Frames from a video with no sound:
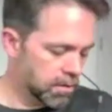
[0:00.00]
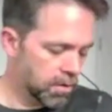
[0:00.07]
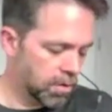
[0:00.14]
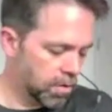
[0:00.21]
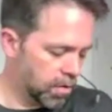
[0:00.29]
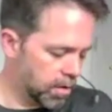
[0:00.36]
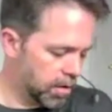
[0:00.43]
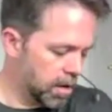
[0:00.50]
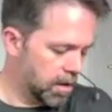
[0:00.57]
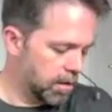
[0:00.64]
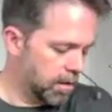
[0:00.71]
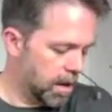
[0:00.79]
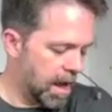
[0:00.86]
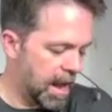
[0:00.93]
So
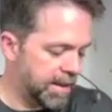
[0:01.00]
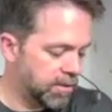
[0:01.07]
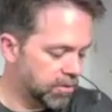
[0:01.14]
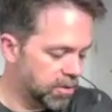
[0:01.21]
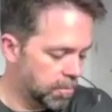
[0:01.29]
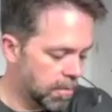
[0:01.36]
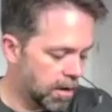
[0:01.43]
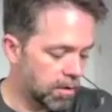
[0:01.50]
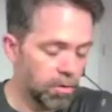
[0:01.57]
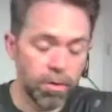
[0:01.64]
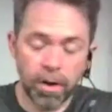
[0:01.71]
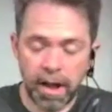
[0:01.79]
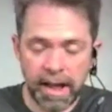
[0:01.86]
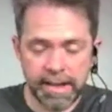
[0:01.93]
I know
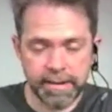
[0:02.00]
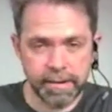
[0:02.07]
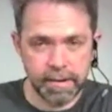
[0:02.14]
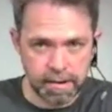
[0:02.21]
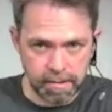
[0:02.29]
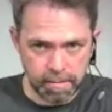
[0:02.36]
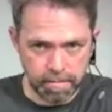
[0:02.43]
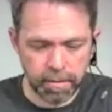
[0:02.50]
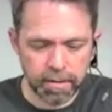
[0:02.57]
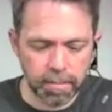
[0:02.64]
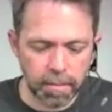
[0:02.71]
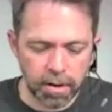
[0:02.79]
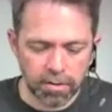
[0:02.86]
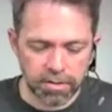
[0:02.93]
tomorrow's going
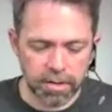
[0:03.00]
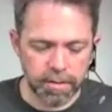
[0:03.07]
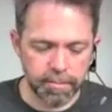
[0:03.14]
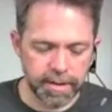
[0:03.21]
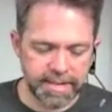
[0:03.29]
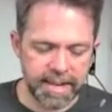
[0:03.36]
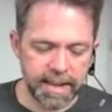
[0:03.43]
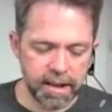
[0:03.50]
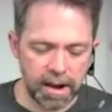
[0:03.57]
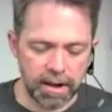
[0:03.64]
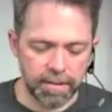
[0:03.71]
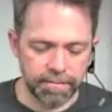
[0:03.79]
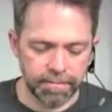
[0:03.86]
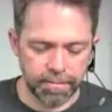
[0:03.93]
to be my day
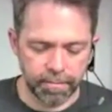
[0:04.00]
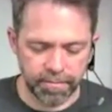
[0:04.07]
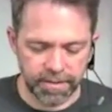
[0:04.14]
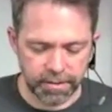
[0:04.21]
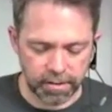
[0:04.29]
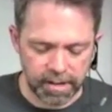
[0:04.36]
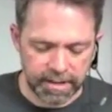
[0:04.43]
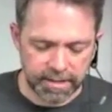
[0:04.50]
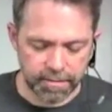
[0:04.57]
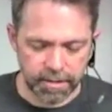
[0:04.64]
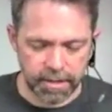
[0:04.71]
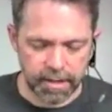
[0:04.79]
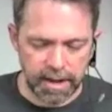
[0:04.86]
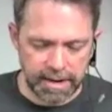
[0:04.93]
off from physical
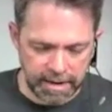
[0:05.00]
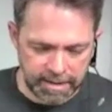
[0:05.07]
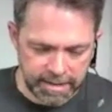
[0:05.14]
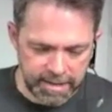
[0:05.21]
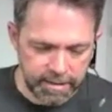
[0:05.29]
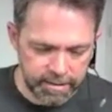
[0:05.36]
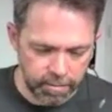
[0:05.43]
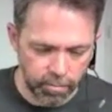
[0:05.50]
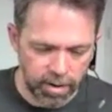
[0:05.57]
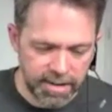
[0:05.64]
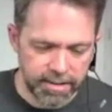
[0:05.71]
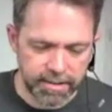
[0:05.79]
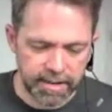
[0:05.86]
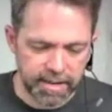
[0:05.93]
activity. I need some
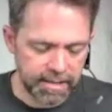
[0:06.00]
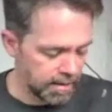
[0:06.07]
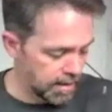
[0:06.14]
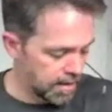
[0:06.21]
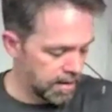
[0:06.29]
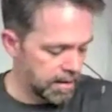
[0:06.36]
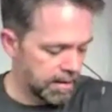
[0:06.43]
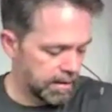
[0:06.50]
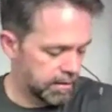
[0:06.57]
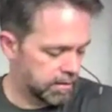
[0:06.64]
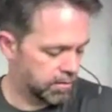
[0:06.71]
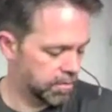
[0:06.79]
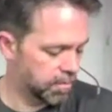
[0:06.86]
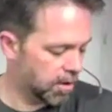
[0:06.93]
rest days. And
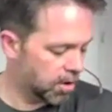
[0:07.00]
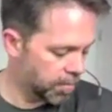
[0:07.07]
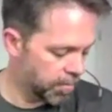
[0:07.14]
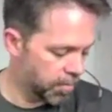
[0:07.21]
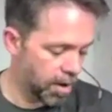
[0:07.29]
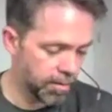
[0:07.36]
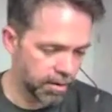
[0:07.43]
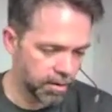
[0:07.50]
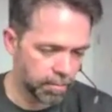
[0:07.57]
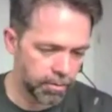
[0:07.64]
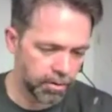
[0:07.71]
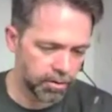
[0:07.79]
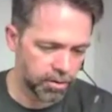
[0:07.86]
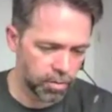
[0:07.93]
so tomorrow I'm probably going to
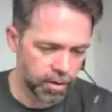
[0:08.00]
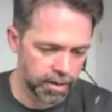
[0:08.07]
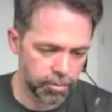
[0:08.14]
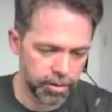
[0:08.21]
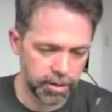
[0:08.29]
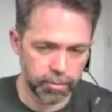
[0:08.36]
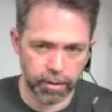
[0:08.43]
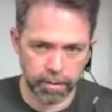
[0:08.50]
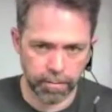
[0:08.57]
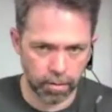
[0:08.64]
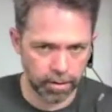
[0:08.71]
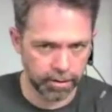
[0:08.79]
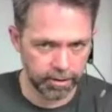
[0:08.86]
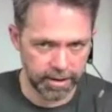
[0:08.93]
burn
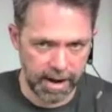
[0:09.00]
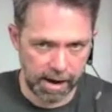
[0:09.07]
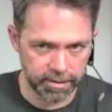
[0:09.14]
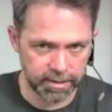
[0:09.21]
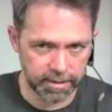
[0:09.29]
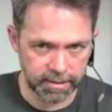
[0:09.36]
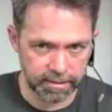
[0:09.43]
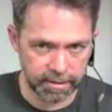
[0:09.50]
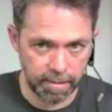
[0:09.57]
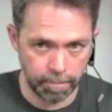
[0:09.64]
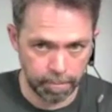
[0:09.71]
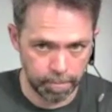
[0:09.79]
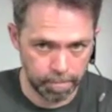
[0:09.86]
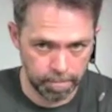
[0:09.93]
2,400 calories because
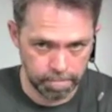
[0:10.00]
I'm